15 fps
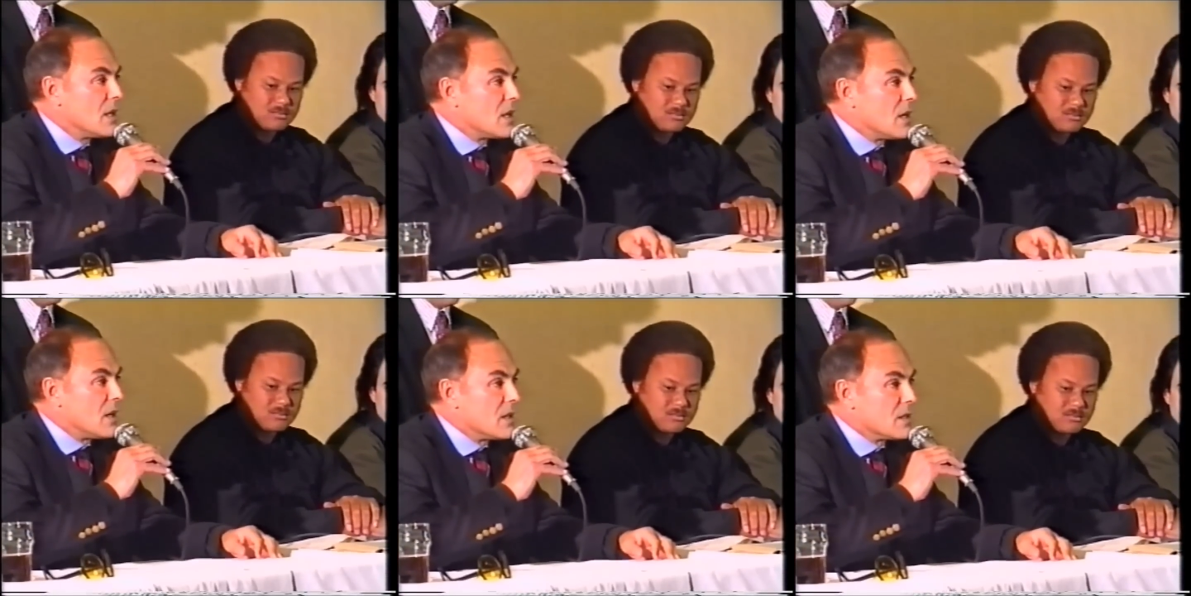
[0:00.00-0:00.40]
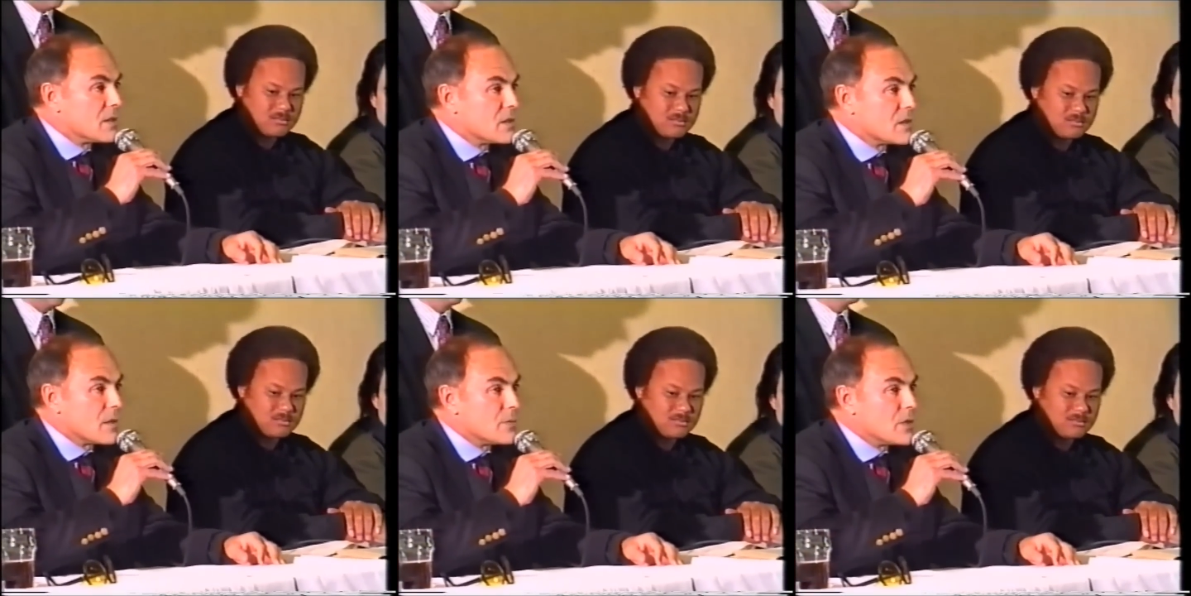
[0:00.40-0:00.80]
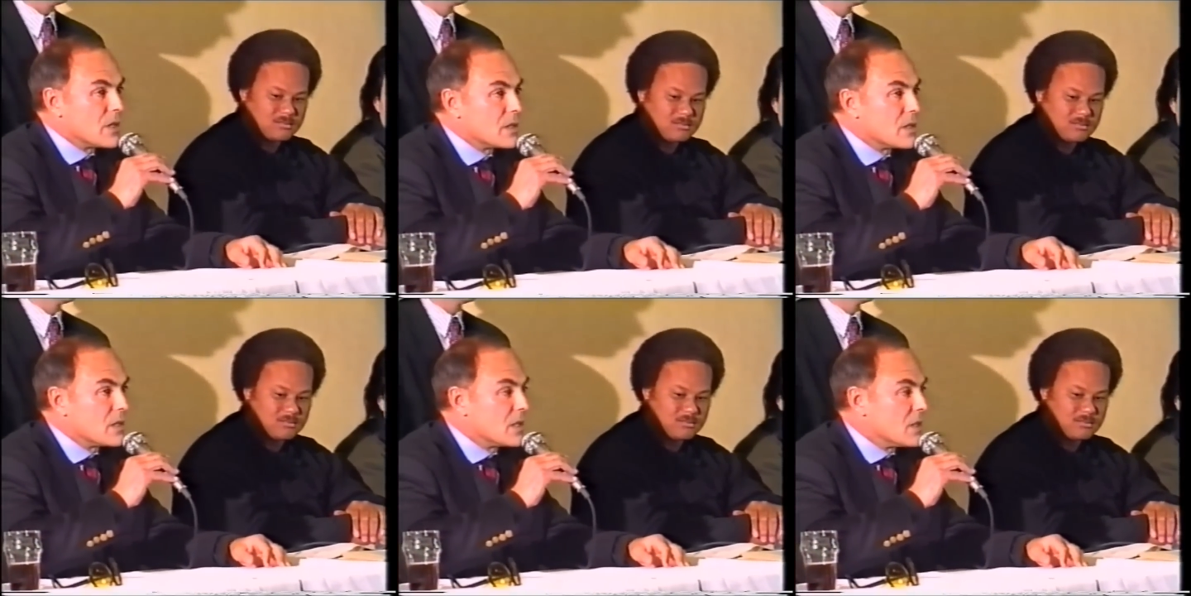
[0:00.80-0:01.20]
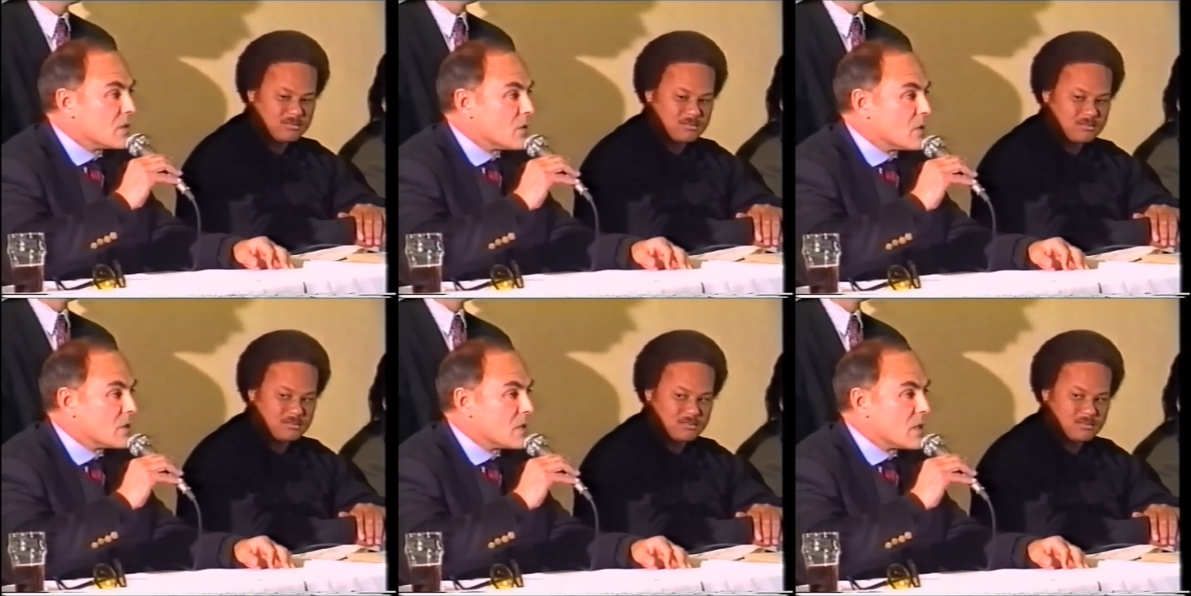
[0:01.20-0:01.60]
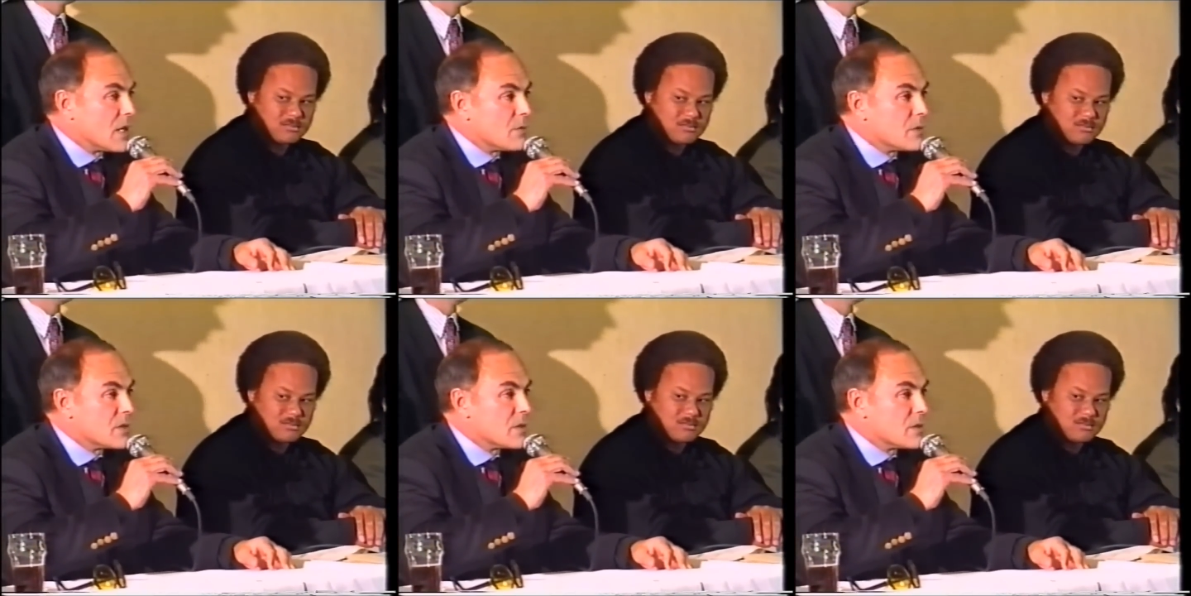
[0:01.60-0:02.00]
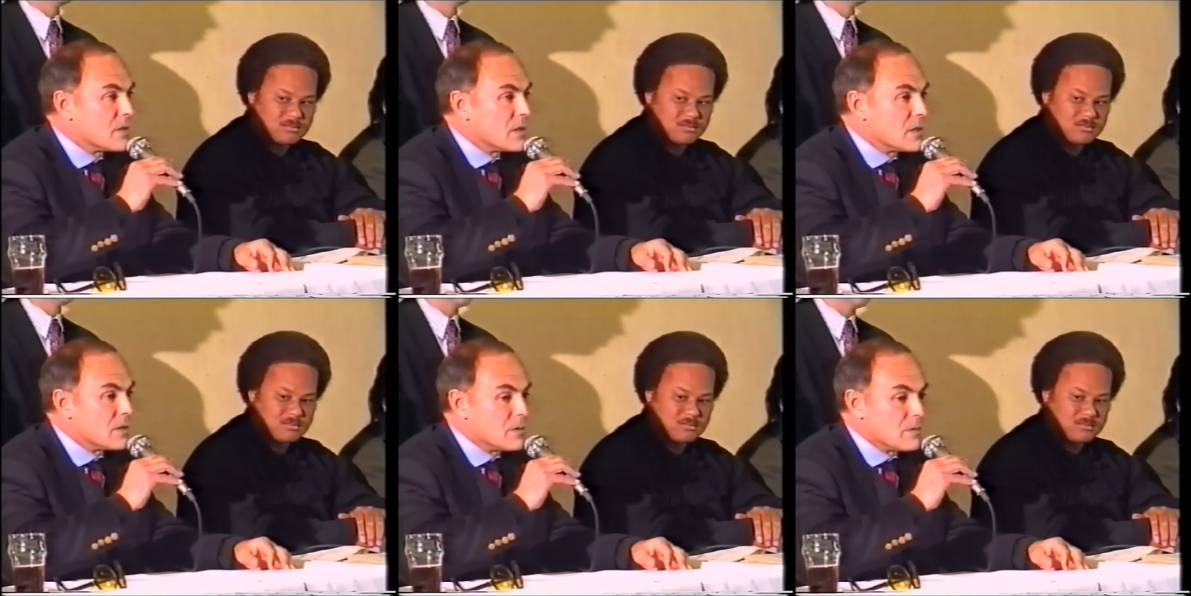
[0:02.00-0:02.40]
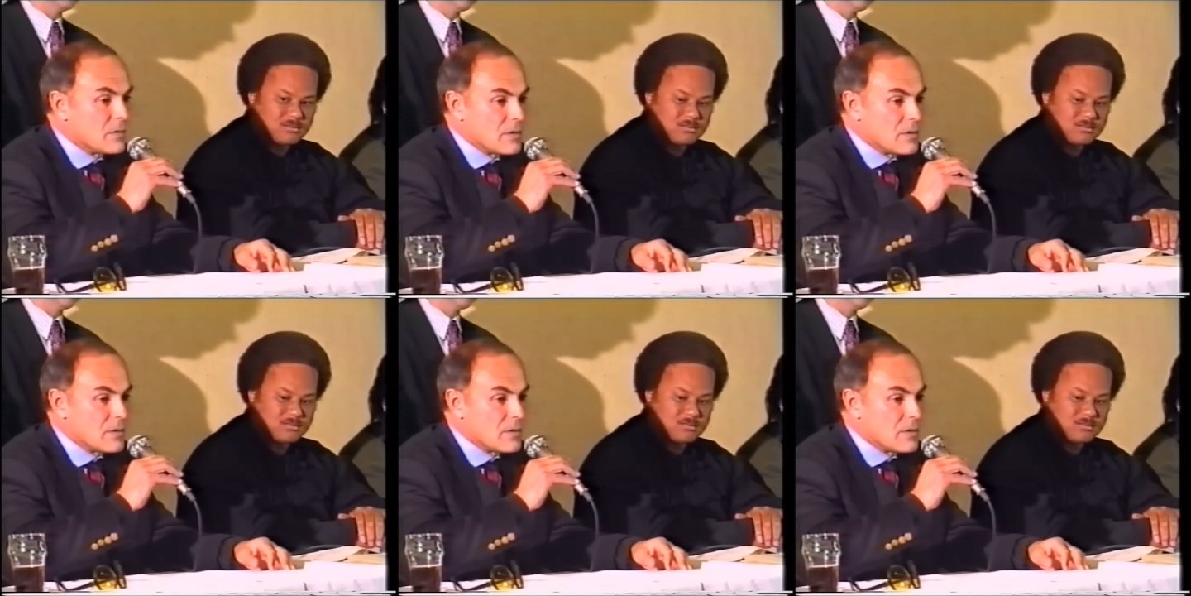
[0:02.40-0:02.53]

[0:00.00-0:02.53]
Speaker 1: on the subject that he thought that I was uh,